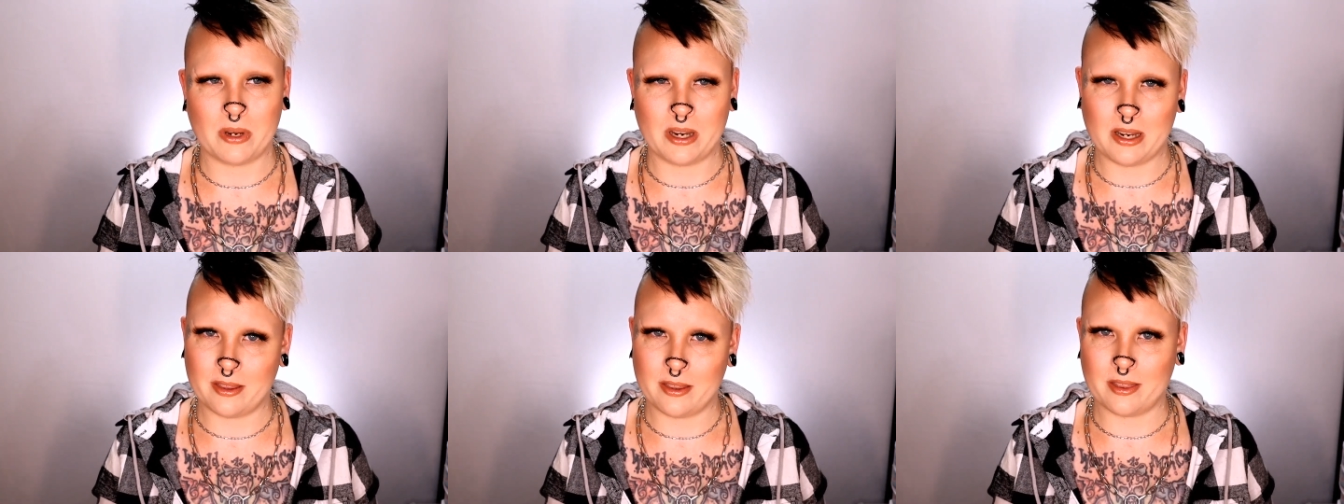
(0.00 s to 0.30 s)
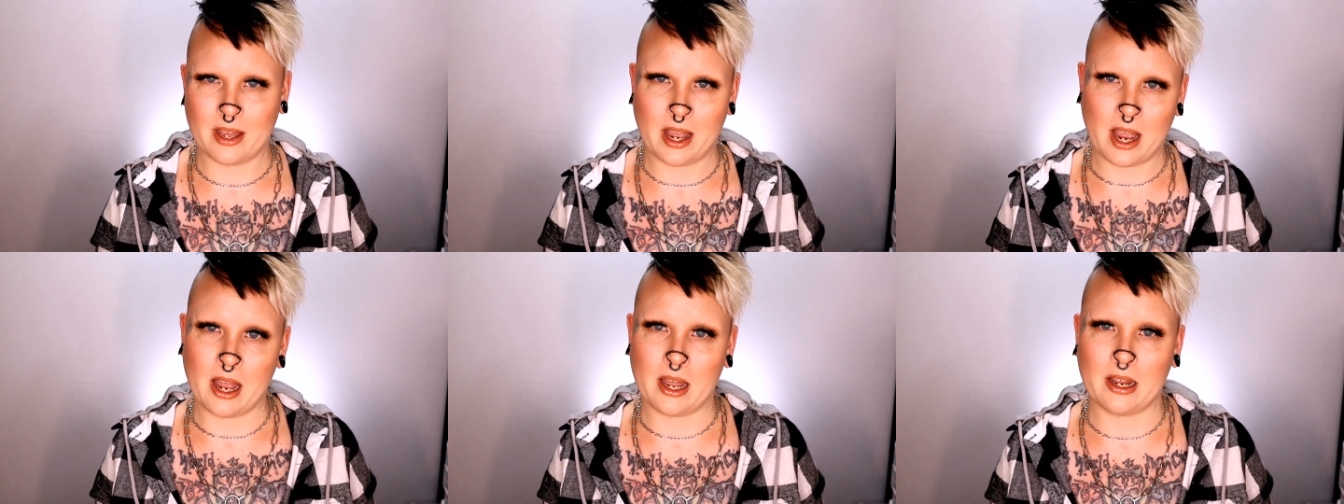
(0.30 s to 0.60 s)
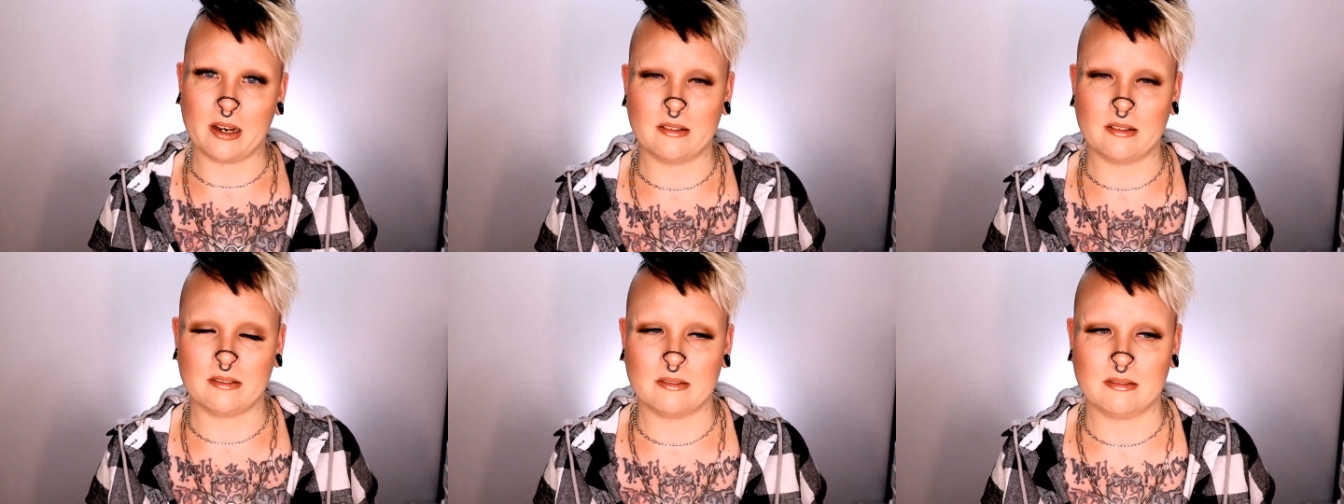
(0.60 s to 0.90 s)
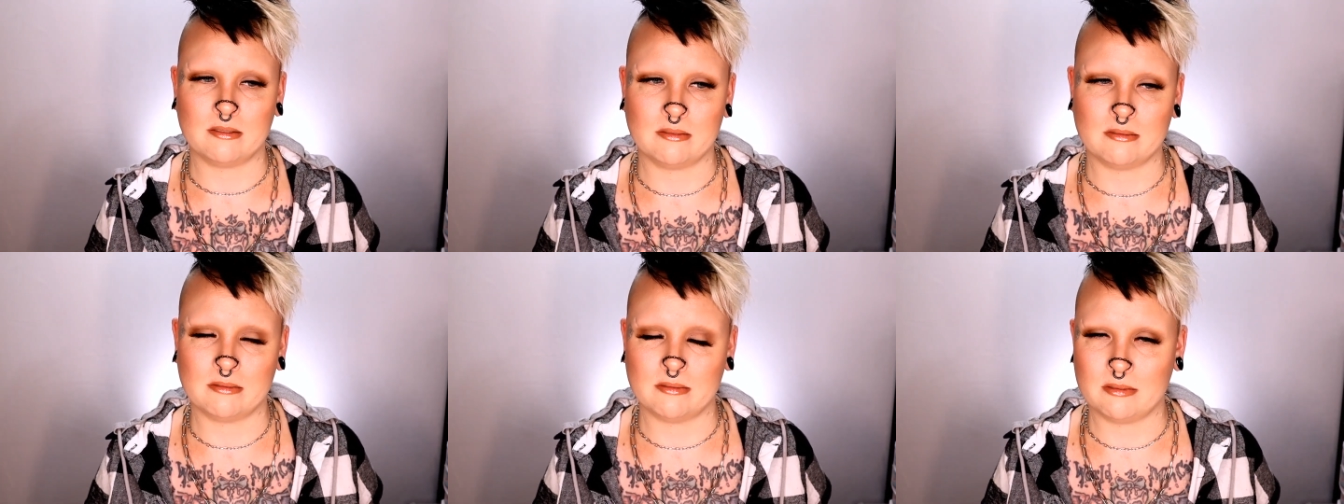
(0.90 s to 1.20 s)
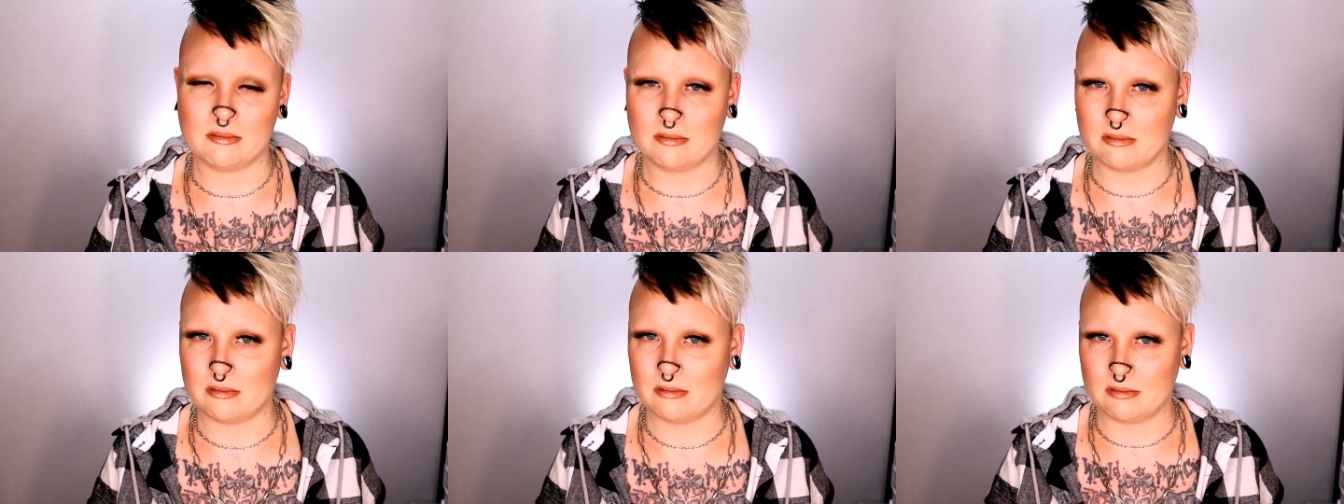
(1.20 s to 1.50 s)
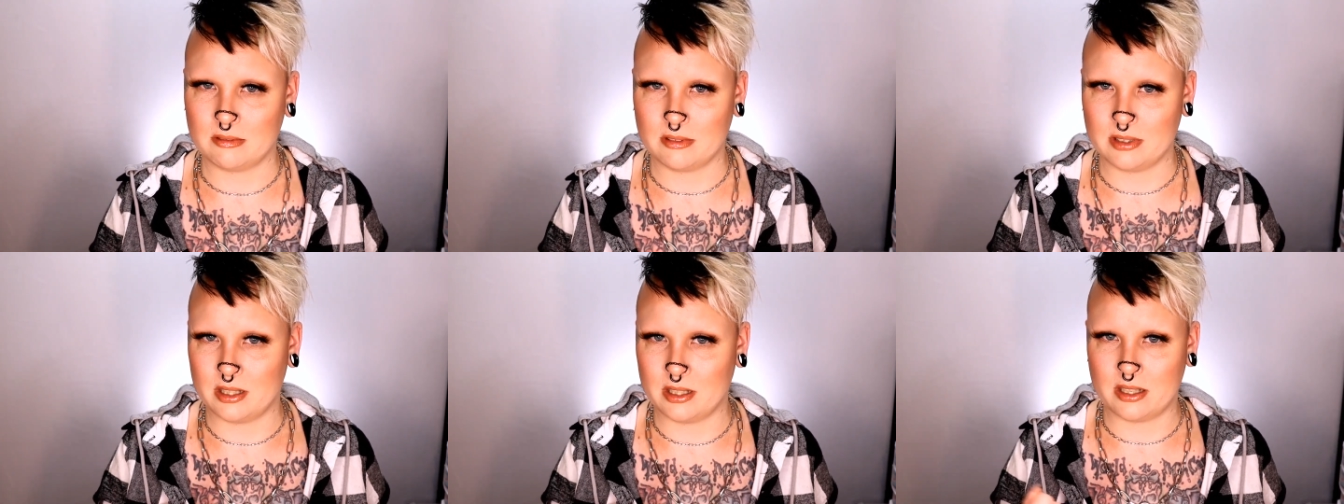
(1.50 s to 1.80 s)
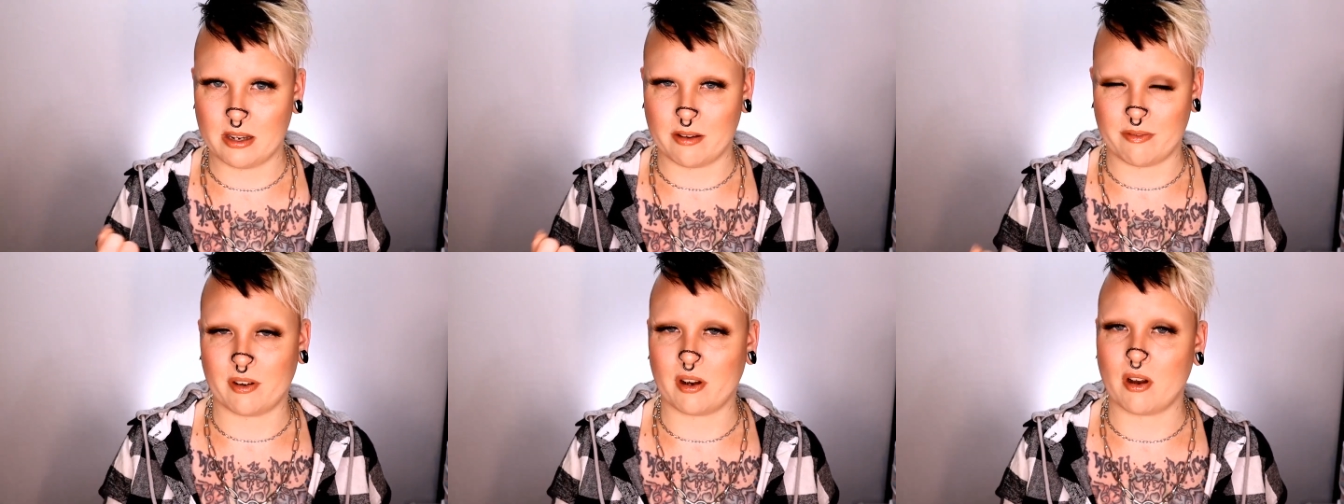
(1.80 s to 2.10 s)
be that
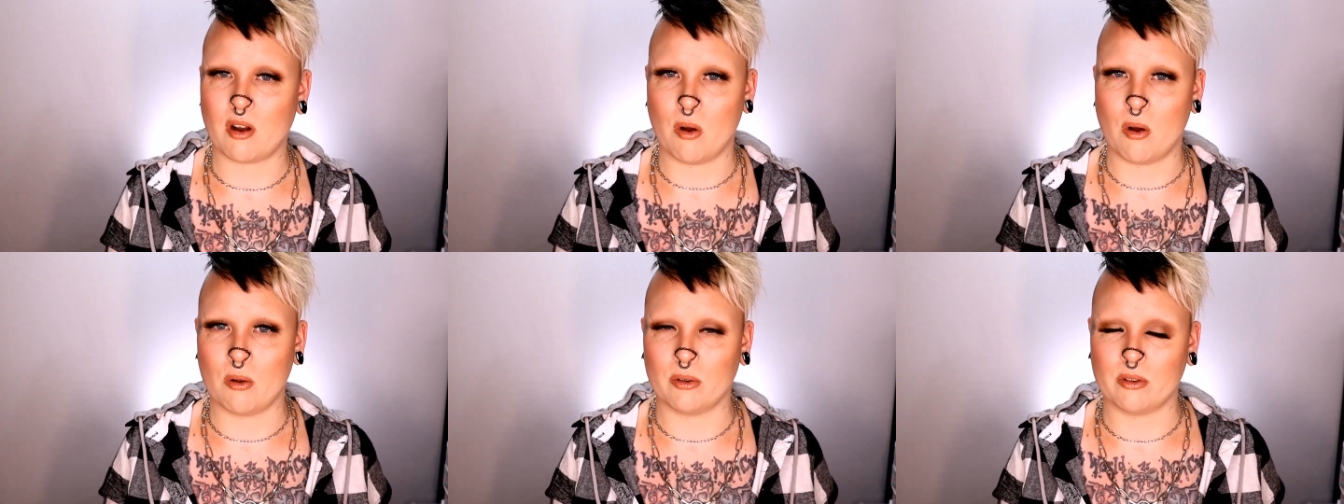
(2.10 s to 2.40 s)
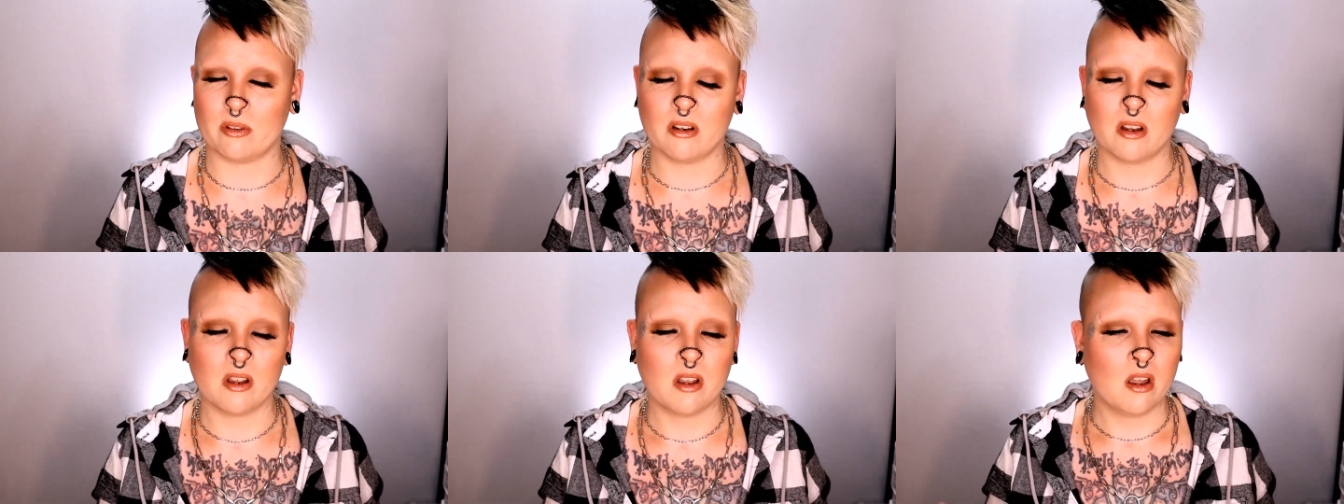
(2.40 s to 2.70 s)
difficult.